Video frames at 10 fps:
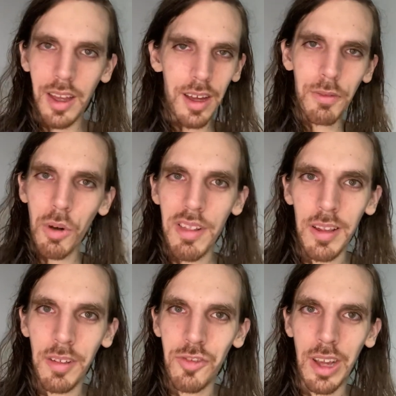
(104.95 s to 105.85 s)
Of course, I
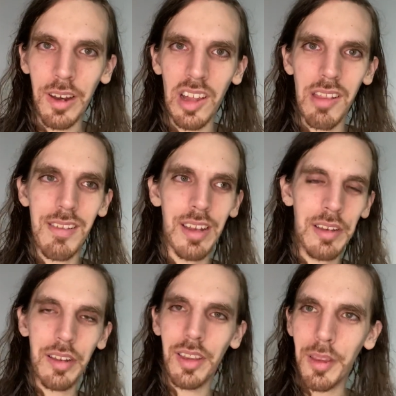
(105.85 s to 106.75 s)
love Jane
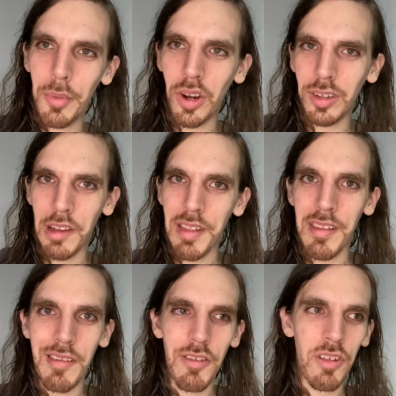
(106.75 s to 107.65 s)
Austen, the Bronte
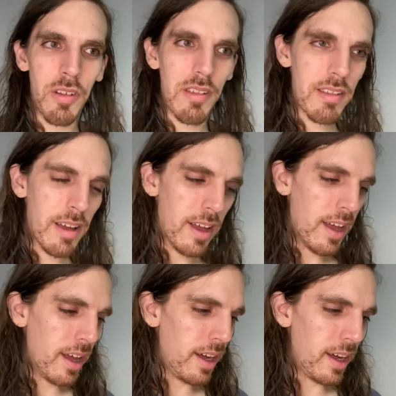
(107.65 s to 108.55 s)
sisters,
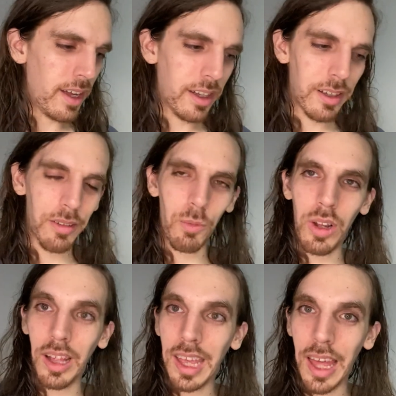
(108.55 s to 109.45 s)

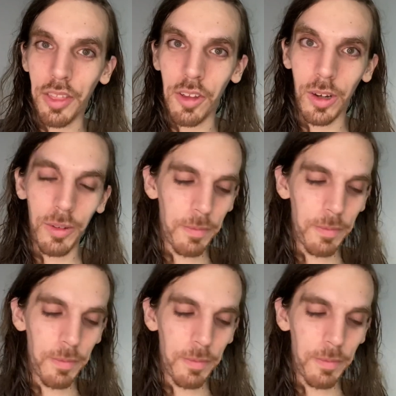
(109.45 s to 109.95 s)
Willa Cather,